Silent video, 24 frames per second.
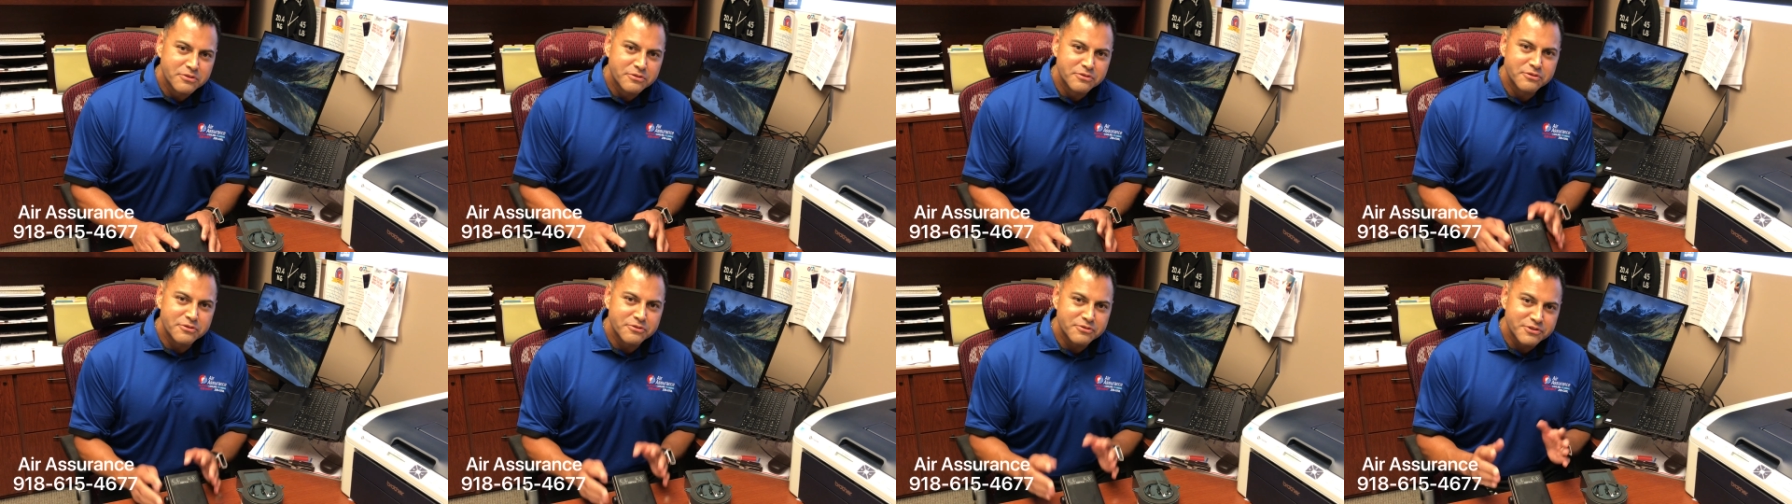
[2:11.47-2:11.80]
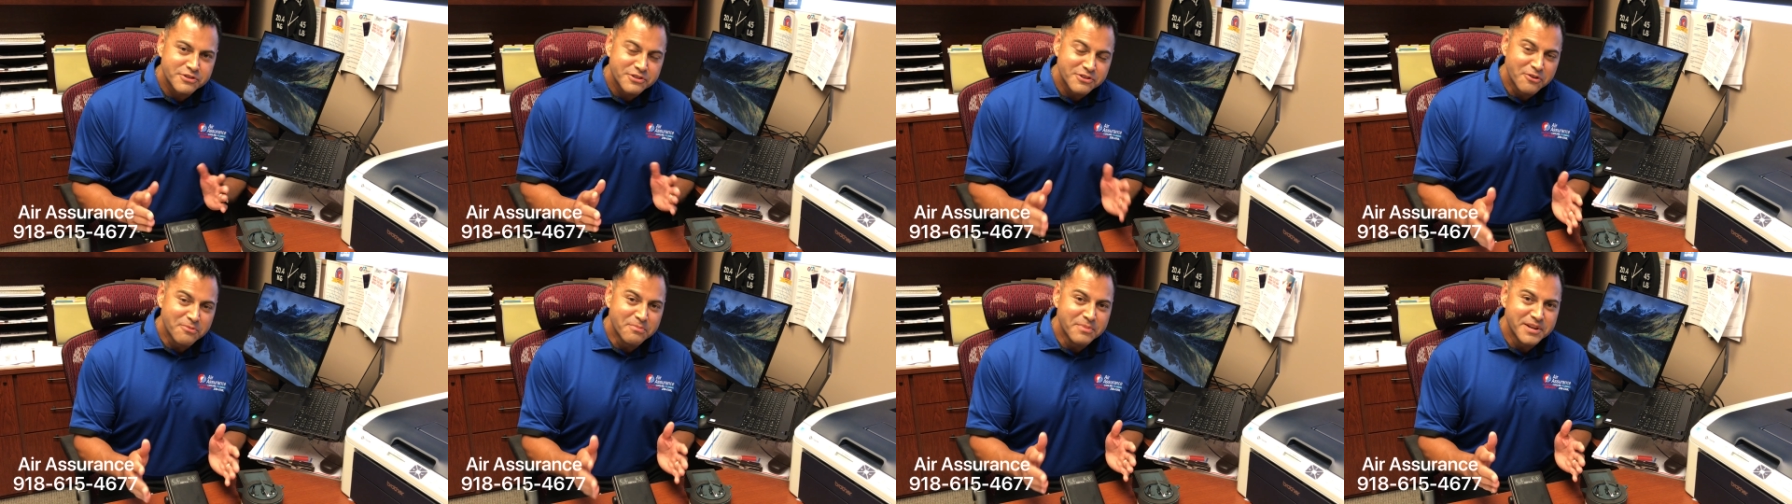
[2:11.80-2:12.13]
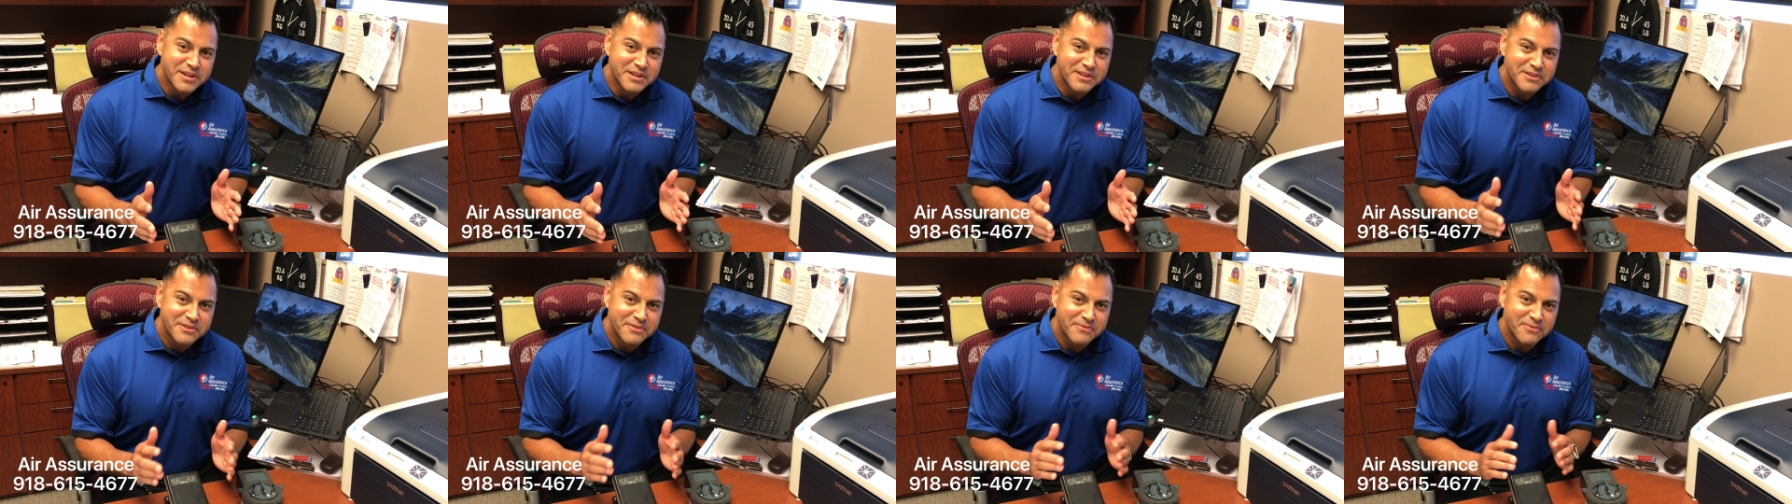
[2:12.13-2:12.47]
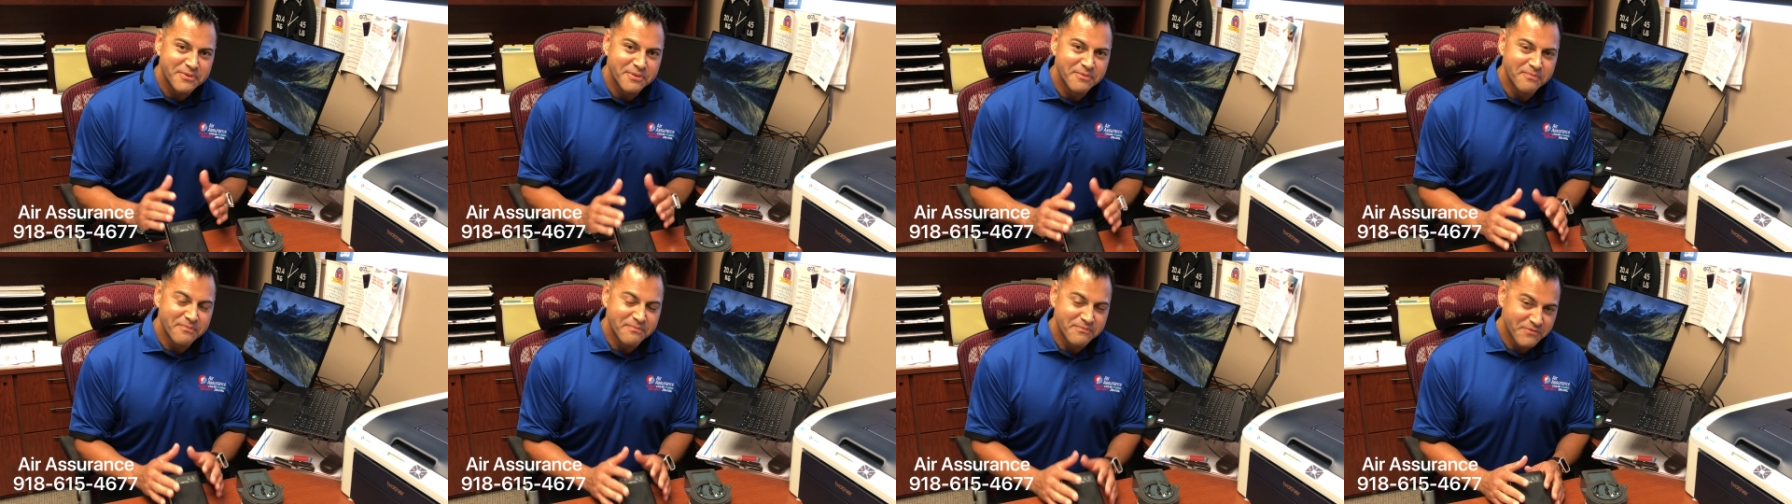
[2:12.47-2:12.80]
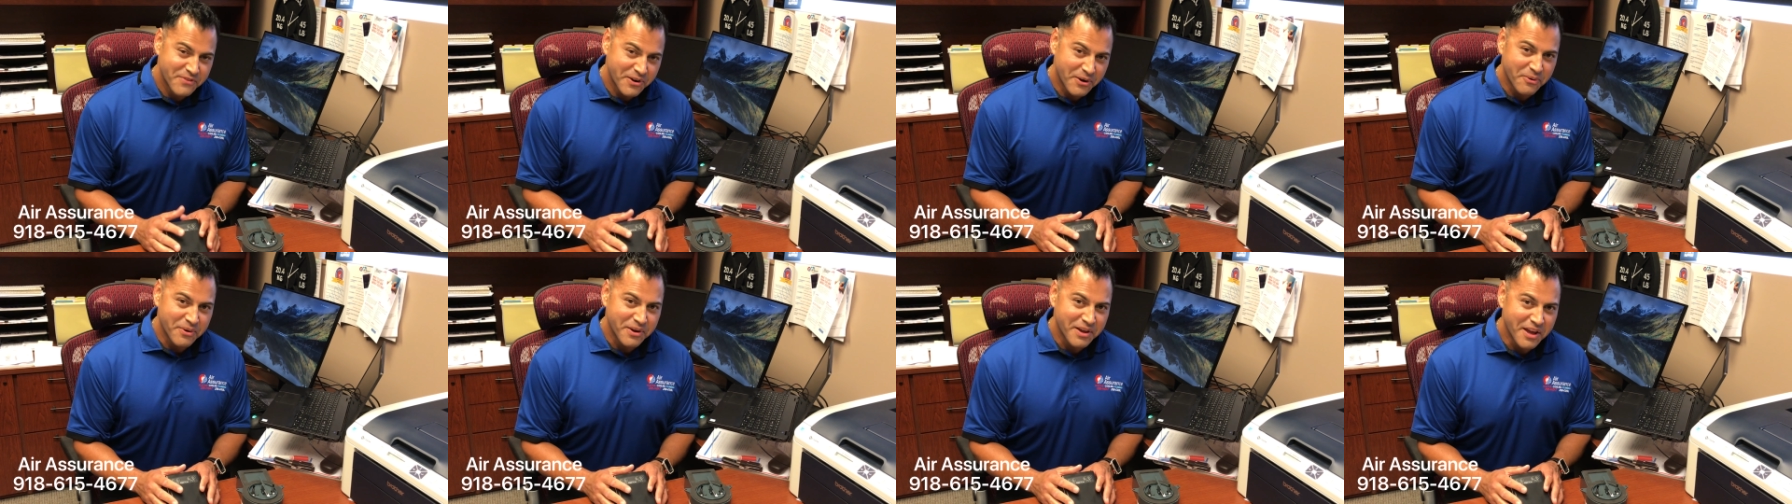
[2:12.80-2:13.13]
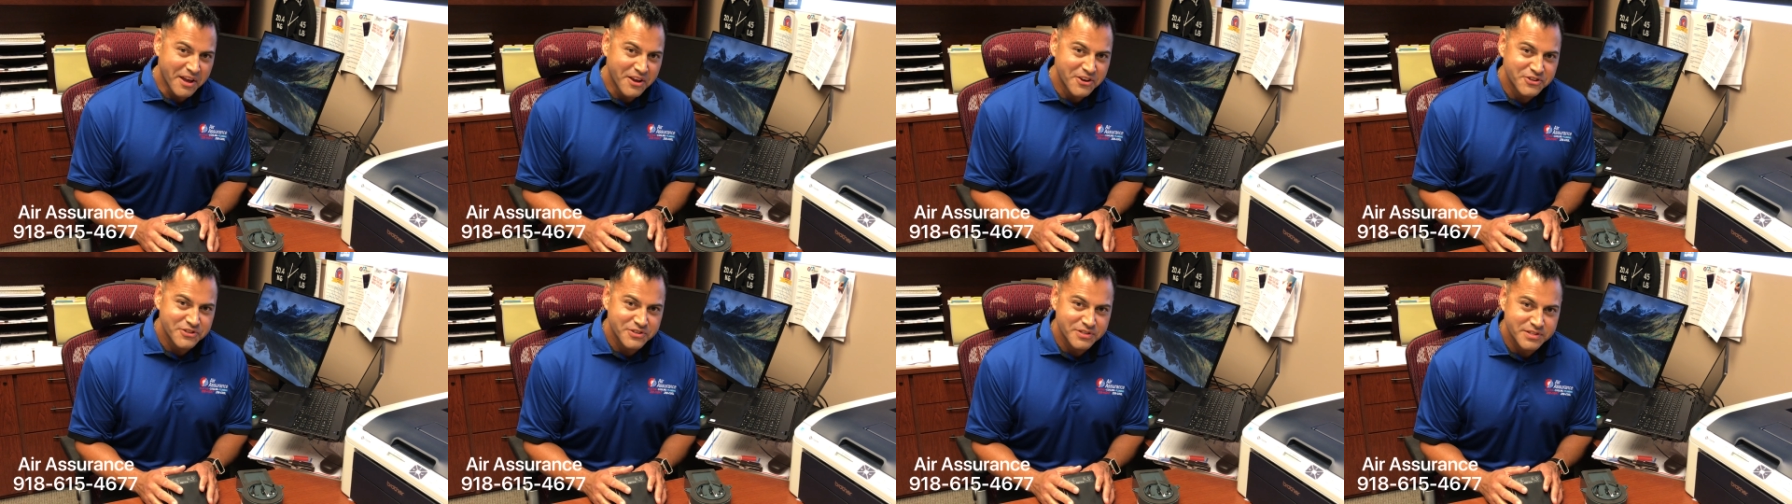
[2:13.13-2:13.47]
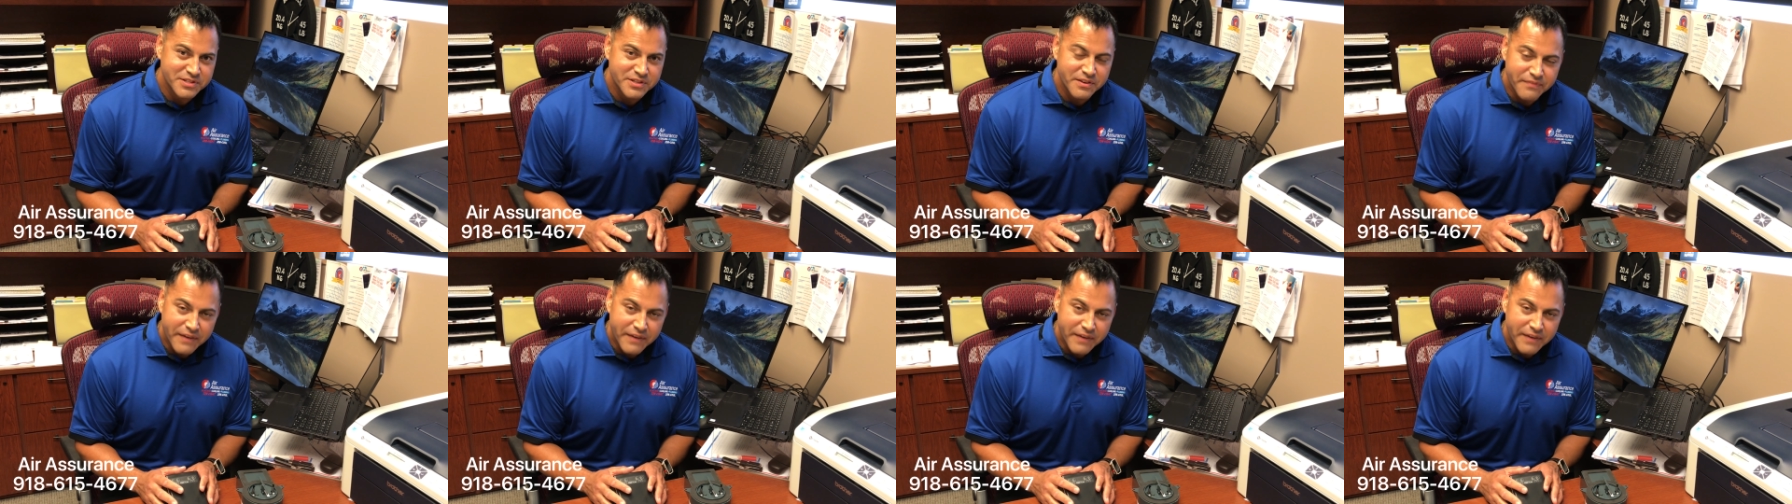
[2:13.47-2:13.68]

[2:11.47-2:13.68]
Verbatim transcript: There's so many different variations